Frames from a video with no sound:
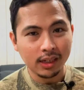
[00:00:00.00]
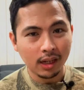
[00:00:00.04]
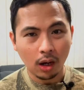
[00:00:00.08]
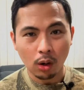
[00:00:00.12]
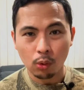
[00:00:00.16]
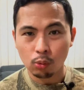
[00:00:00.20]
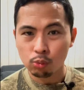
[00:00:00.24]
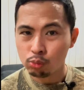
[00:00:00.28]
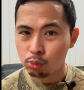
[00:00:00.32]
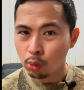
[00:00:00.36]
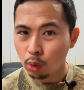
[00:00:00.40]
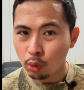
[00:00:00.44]
a
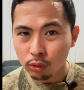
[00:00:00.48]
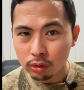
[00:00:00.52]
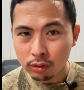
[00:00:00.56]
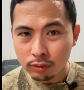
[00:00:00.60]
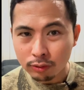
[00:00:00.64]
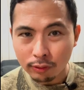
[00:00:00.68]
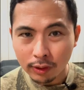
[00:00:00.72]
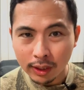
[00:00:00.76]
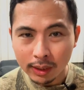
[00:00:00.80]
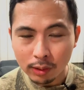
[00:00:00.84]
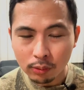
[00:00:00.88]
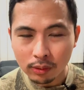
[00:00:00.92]
rose
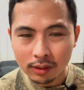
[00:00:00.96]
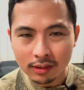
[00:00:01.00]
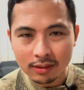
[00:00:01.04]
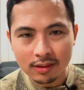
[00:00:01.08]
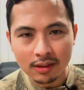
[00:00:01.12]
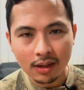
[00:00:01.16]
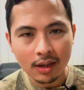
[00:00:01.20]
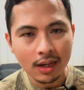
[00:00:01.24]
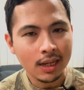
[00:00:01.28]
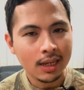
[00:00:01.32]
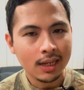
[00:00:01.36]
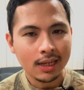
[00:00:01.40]
fragrance
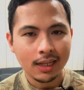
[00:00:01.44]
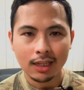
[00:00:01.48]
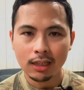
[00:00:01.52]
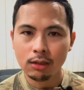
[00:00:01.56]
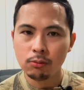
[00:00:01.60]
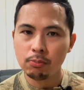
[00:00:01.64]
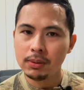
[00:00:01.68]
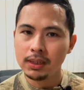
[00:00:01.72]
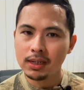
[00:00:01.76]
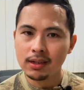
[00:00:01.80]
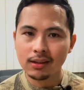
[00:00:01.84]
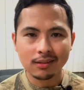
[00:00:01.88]
is
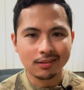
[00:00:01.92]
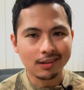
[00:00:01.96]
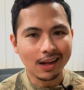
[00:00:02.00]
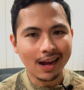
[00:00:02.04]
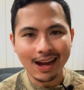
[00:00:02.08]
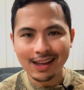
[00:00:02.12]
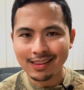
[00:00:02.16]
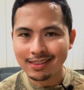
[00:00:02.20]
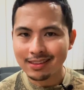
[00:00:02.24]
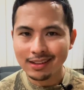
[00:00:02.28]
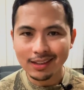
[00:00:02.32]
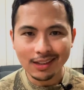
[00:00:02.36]
because I
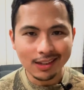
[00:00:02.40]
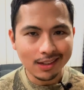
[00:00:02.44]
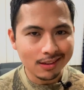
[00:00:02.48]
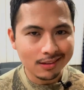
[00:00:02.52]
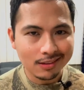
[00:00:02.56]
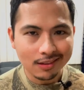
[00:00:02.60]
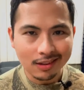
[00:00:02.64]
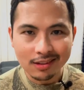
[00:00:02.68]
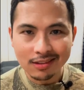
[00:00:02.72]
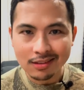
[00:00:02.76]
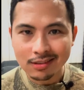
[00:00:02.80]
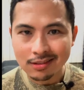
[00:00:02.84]
think it's
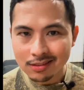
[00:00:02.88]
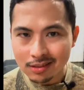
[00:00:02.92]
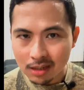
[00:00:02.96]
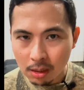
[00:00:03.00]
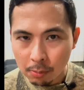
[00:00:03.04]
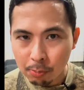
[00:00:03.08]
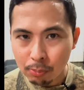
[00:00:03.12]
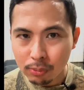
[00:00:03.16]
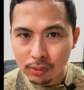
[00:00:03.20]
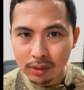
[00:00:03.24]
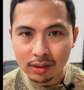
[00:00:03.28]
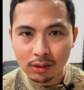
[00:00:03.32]
a
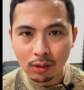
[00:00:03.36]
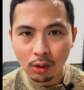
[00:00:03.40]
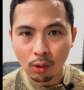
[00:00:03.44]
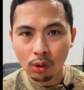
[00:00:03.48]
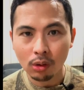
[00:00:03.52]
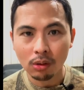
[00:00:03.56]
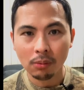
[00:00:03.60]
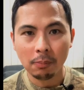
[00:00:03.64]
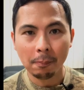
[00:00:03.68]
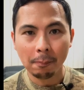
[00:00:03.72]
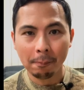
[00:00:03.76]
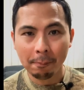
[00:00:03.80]

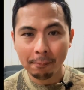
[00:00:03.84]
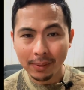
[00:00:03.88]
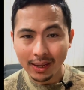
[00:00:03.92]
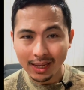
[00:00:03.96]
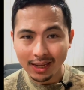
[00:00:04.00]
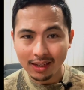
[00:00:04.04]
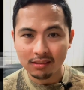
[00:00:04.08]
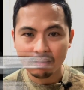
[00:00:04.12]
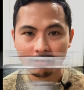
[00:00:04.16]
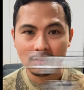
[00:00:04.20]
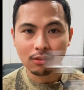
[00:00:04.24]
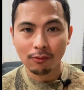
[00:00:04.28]
cypriol
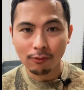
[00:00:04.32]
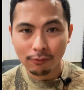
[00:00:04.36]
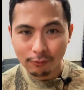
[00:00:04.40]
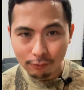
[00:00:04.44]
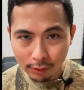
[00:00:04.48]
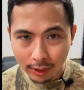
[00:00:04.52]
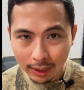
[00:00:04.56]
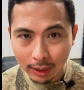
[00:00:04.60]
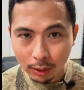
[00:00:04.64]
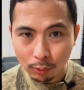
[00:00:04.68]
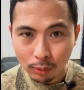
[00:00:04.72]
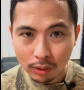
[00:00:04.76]
based
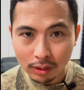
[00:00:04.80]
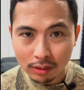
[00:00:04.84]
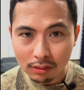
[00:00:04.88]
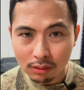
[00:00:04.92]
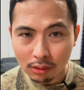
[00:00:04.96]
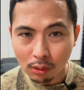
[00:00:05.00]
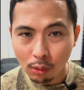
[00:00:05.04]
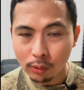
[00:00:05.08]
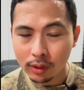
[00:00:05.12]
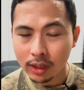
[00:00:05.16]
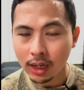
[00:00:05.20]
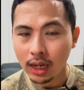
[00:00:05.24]
fragrance,
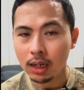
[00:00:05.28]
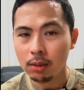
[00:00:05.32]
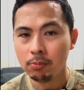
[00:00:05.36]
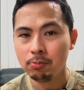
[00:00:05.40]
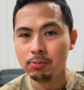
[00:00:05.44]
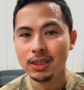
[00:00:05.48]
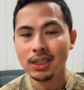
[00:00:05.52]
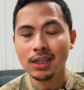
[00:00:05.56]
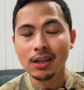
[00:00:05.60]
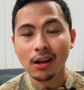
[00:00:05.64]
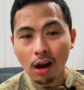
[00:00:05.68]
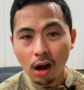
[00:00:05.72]
okay?
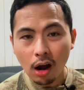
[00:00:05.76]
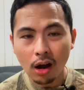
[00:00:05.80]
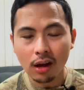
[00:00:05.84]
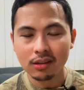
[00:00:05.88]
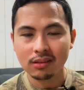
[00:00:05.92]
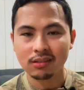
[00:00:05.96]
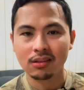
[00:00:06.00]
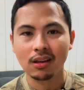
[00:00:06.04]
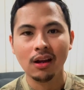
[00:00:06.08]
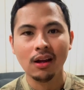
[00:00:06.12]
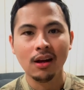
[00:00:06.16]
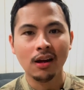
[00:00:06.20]

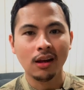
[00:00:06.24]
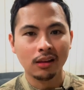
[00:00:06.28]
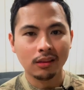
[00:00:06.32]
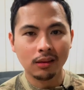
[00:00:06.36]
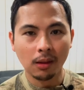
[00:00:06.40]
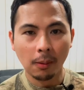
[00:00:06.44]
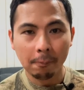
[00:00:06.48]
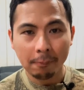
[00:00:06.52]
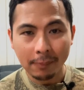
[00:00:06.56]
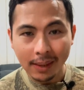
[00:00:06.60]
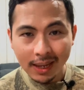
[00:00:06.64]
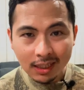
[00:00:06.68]
Because the
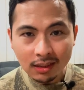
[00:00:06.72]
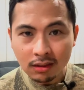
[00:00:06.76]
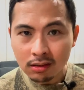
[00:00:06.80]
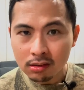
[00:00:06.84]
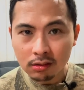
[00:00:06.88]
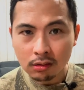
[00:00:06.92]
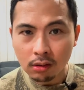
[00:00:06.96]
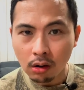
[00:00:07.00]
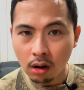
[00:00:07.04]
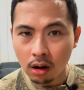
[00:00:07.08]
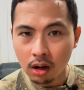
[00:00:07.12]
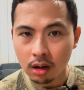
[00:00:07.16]
main
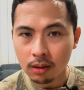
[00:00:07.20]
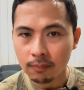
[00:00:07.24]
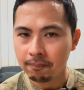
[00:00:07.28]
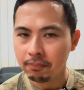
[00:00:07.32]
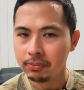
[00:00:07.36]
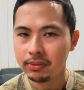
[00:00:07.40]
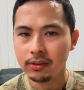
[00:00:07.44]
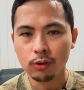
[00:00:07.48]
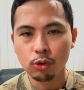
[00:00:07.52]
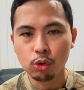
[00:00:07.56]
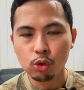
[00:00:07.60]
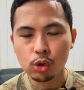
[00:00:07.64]
star,
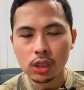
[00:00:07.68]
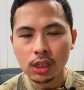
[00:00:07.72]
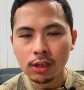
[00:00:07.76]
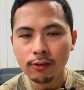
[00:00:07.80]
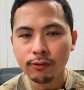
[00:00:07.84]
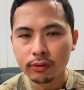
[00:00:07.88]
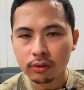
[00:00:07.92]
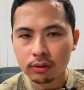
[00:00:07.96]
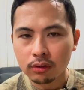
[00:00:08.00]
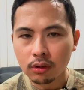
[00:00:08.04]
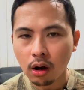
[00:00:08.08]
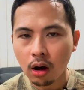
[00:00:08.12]
the chief
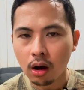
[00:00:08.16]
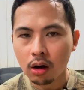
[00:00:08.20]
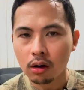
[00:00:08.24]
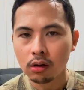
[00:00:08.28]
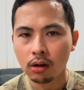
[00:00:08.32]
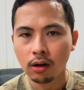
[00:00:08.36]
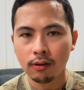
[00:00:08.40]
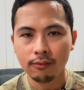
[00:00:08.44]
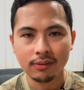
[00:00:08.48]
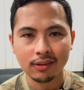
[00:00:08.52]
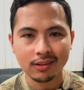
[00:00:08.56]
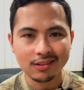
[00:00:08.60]
star
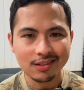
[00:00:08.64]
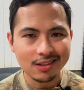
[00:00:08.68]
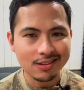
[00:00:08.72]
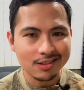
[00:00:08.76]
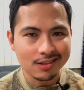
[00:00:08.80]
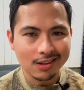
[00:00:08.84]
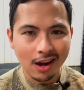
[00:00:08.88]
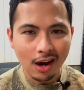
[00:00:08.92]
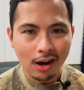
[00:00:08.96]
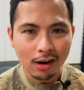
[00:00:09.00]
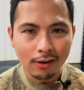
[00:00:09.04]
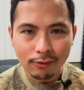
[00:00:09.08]
of this
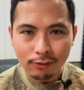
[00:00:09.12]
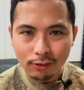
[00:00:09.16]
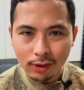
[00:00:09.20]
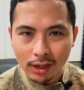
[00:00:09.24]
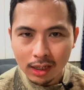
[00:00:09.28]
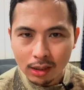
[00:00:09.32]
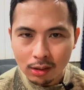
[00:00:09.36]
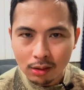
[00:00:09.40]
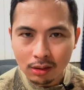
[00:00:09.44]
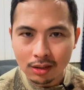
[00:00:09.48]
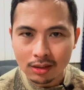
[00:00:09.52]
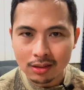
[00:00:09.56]
entire
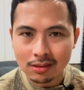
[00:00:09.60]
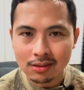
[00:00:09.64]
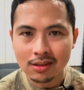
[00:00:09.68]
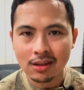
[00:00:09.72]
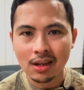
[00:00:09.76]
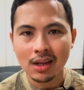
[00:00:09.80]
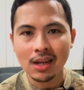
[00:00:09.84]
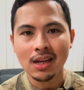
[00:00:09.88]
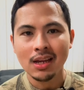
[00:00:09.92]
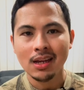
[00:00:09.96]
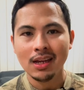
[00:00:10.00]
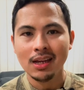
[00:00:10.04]
fragrance
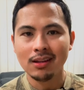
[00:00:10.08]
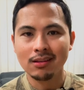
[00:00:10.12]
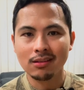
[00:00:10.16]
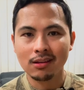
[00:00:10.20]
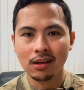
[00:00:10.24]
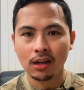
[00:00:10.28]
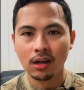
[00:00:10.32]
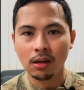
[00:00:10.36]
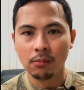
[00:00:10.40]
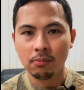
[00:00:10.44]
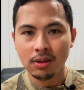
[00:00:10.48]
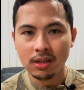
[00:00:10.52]
is
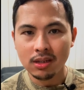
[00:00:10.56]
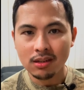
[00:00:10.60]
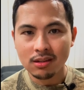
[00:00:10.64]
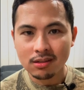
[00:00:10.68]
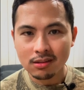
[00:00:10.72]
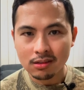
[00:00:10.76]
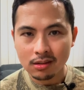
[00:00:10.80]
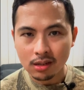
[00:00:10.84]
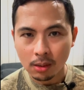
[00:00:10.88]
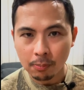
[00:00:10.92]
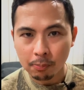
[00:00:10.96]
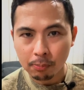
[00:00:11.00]
gonna be
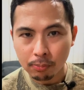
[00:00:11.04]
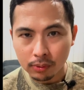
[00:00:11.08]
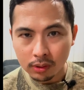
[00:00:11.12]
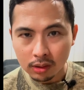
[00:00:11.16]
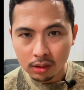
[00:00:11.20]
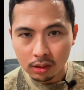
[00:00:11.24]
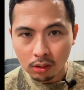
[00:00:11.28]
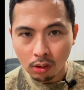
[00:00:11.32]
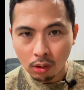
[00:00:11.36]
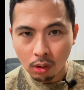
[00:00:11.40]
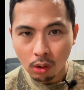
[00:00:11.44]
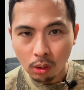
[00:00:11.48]

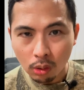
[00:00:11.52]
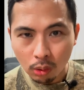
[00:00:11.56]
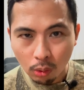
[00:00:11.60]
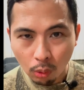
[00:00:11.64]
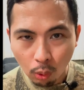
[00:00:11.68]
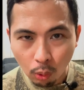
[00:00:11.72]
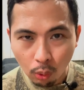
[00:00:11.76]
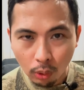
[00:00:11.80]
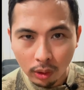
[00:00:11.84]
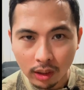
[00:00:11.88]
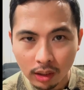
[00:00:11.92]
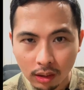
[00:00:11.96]
cypriol
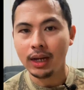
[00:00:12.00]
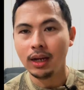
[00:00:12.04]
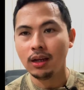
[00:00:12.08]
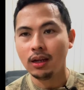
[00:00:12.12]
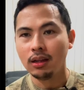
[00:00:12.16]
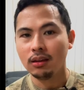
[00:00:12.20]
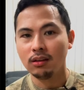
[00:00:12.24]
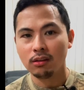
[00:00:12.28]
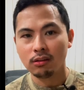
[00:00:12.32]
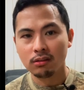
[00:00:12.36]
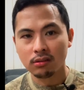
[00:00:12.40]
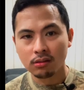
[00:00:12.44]
oil.
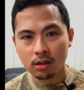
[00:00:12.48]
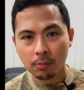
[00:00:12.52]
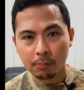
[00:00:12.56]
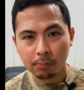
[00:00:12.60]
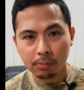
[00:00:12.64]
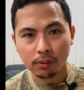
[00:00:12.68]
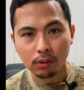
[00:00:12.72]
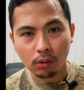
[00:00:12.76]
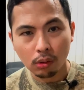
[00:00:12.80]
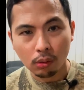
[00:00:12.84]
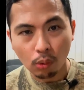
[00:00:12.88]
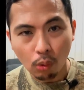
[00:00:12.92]
And the
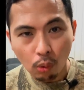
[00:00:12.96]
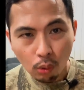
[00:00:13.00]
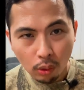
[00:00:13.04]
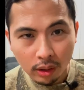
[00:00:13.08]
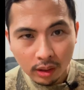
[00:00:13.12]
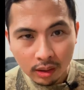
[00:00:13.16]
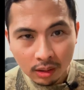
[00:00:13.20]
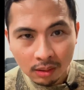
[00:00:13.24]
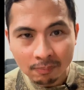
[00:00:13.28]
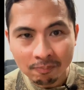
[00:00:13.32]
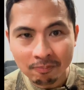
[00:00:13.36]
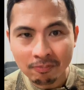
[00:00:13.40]
cypriol
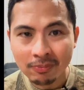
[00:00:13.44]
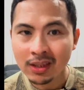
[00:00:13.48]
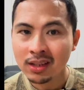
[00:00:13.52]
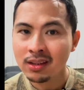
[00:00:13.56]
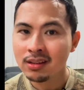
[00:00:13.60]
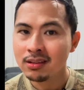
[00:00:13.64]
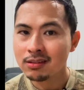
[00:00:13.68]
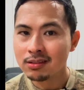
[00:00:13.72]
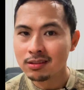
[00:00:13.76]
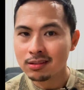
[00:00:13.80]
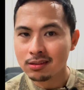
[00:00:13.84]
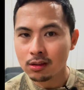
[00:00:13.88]
oil
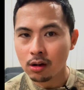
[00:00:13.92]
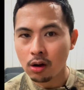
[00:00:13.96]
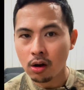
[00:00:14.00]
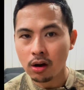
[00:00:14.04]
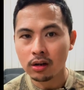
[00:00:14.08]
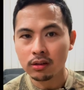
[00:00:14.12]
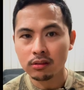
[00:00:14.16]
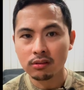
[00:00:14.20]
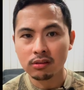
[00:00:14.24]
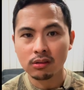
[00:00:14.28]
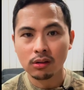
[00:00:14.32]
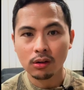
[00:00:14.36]

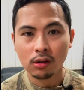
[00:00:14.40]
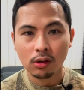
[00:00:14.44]
starts